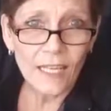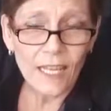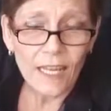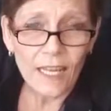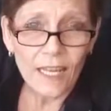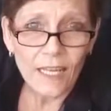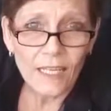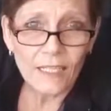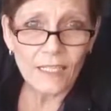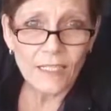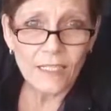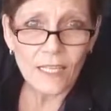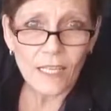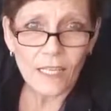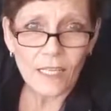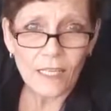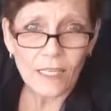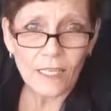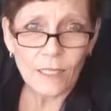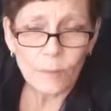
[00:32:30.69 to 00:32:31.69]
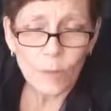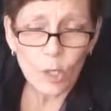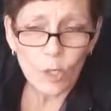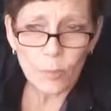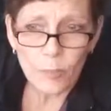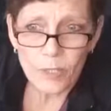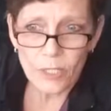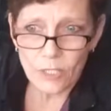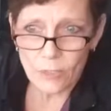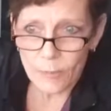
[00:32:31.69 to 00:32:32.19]
And uh, I'm
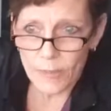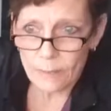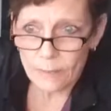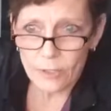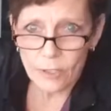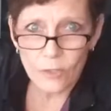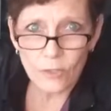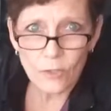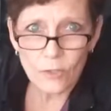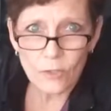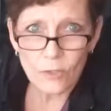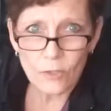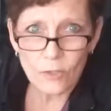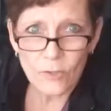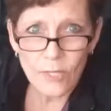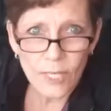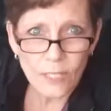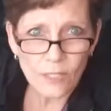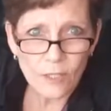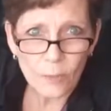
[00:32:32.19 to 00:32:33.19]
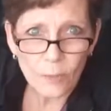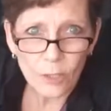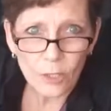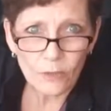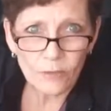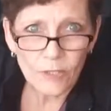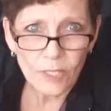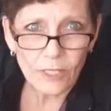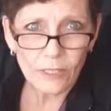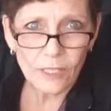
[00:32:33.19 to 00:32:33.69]
hoping to be able to do that tomorrow.
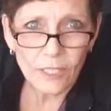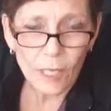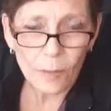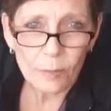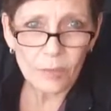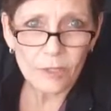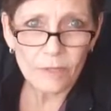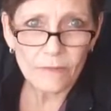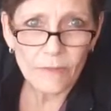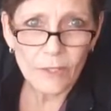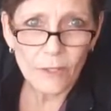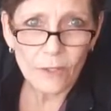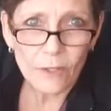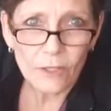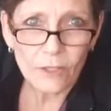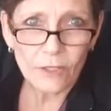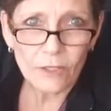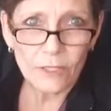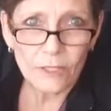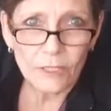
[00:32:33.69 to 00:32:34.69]
I've got a couple of other